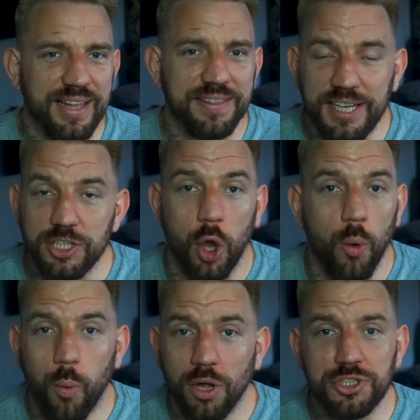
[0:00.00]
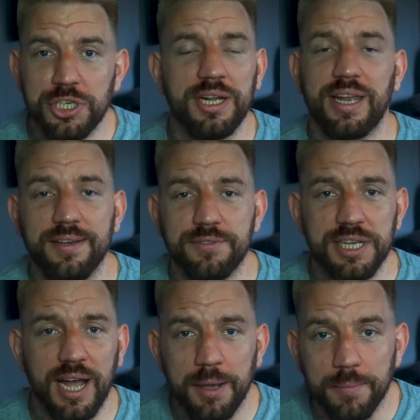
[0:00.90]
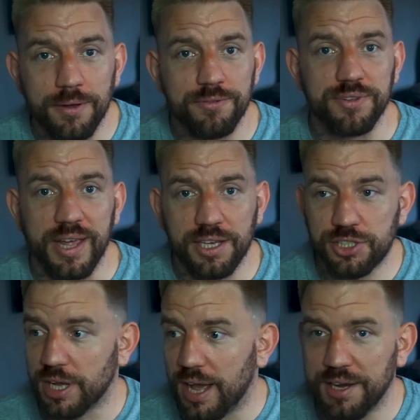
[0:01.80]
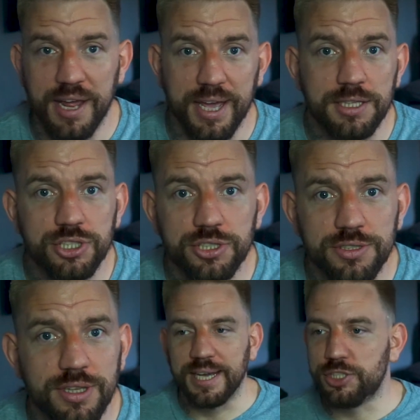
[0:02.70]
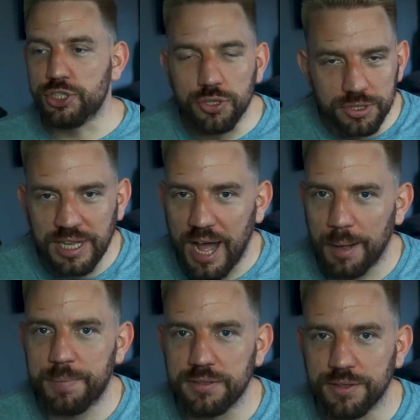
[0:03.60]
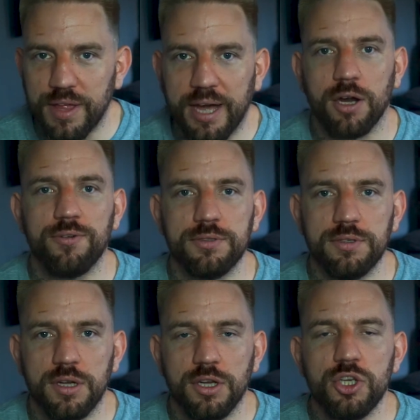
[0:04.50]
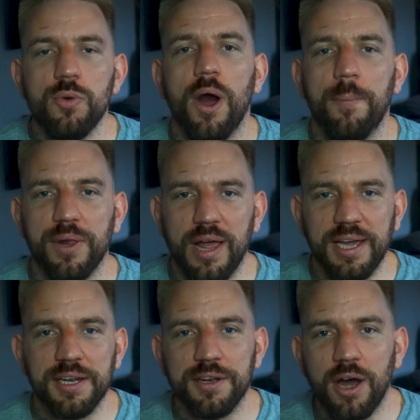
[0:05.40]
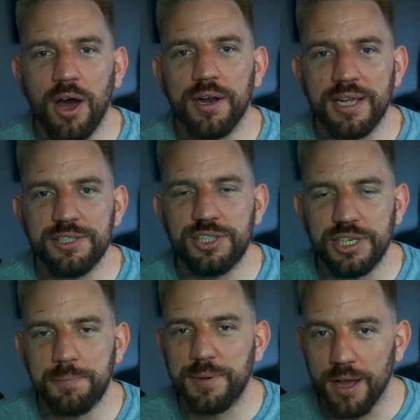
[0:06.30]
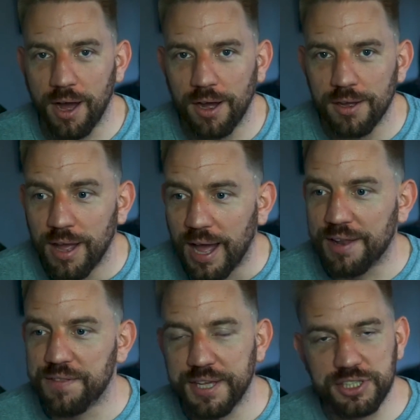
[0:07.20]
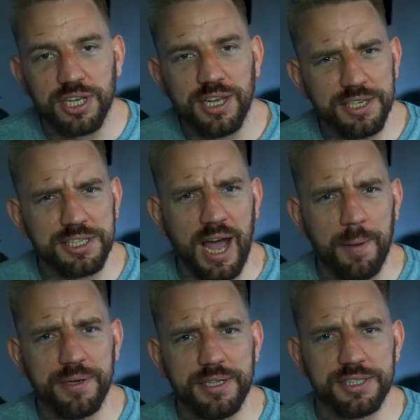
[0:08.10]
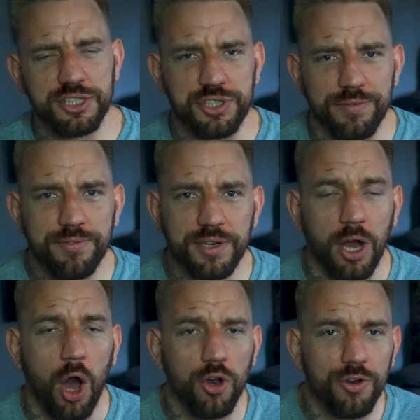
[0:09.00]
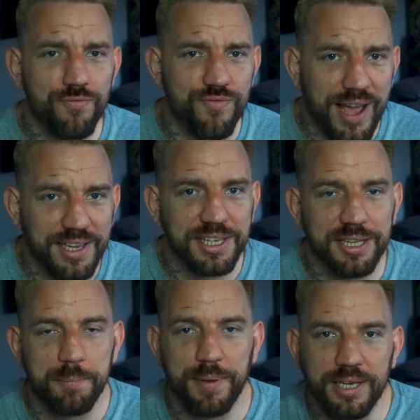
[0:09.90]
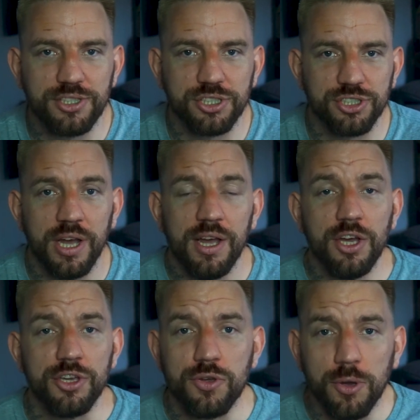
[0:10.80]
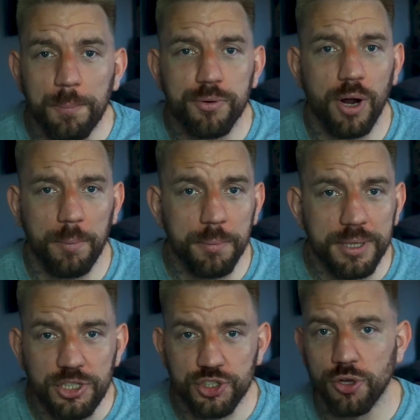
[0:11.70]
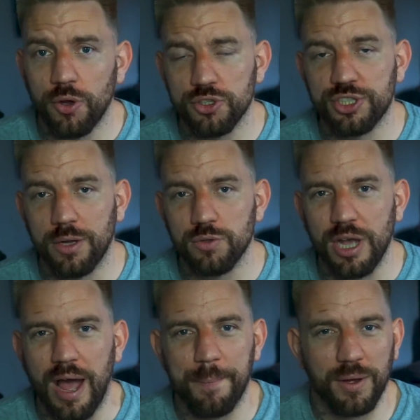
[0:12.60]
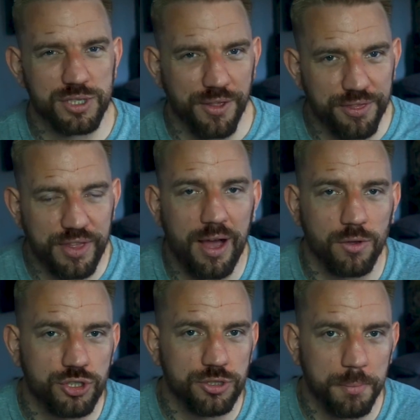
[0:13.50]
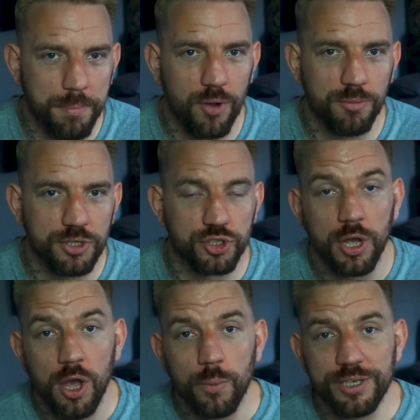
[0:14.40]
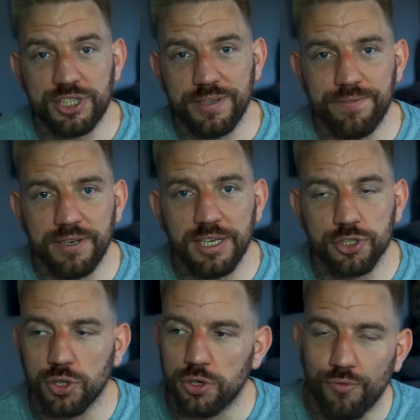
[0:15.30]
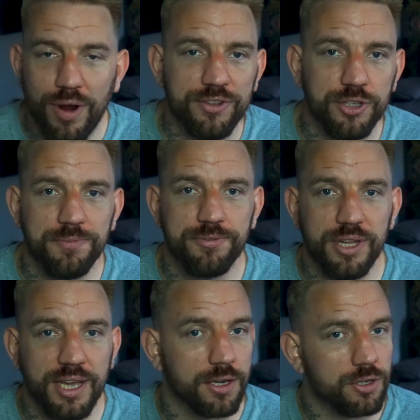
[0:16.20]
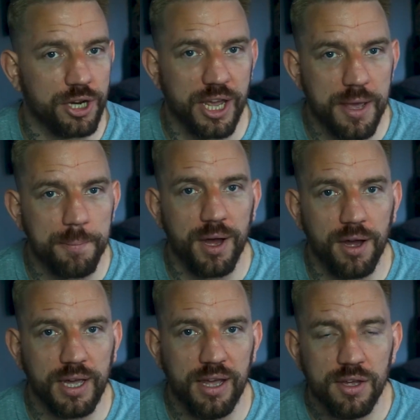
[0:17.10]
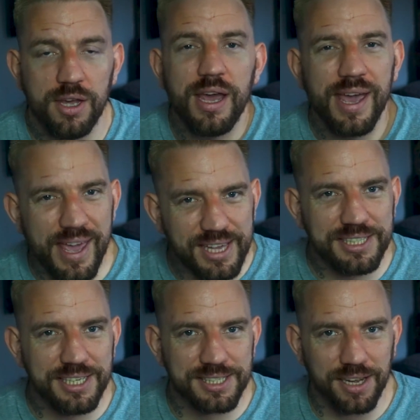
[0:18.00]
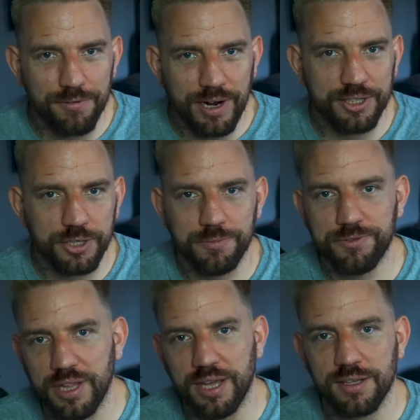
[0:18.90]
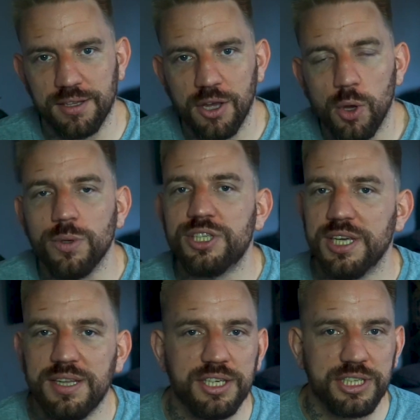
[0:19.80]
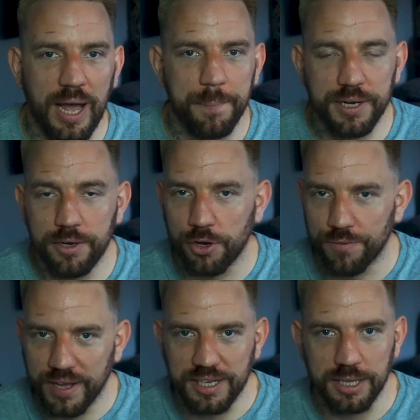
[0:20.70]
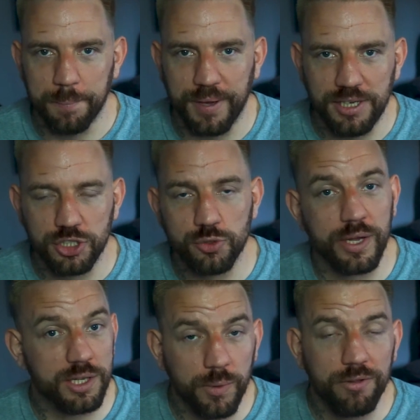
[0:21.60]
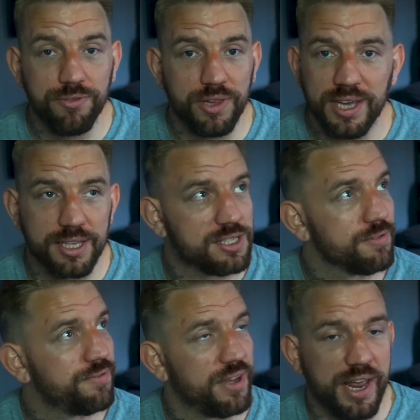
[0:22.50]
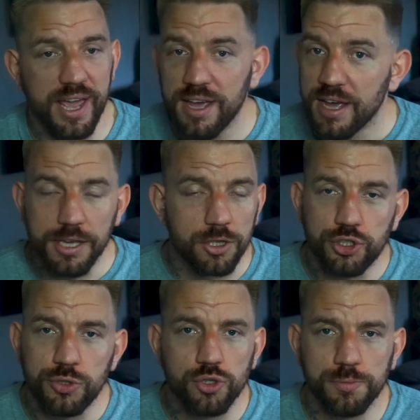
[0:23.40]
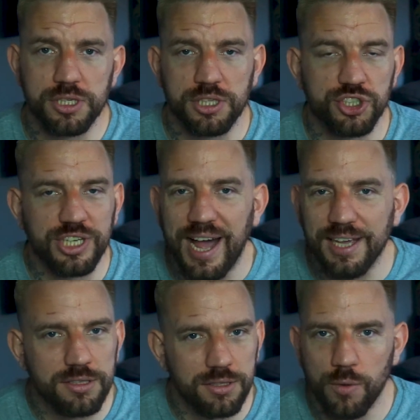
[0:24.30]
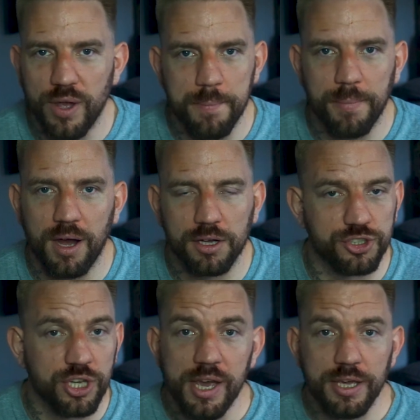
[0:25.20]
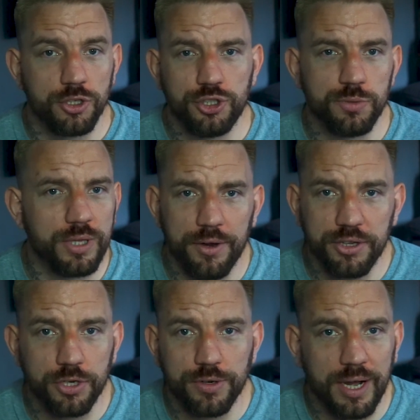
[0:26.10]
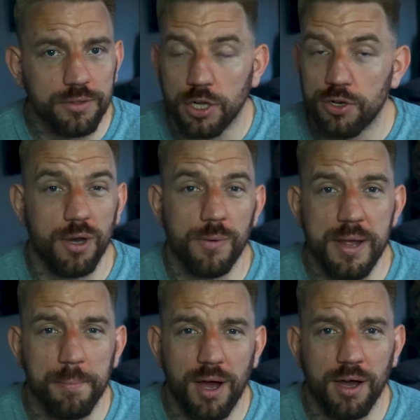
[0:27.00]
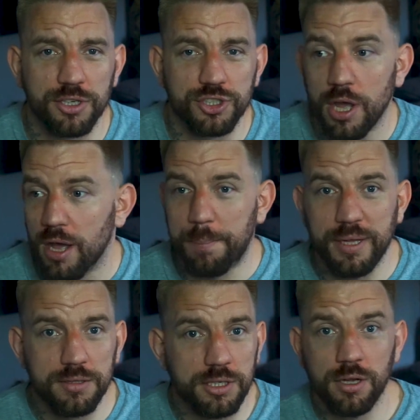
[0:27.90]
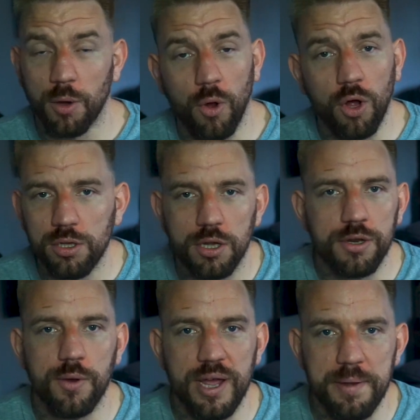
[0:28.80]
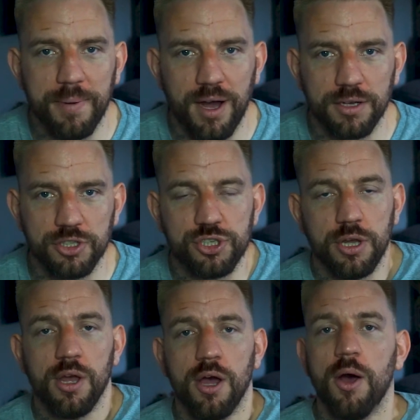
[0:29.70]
you get these once in a lifetime flicks and hits? Like it shouldn't happen that often. You are playing an RNGPR and this is happening to Symfuhny on a regular basis. You could probably source out about a thousand moments where Symfuhny has done a random flick and got a hit marker. Is it a random flick? We see this happening on a regular basis where he will flick into thin air, he'll shoot up to the sky, no hit markers, he'll shoot down at the ground, no hit markers, a building, a wall, no hit markers.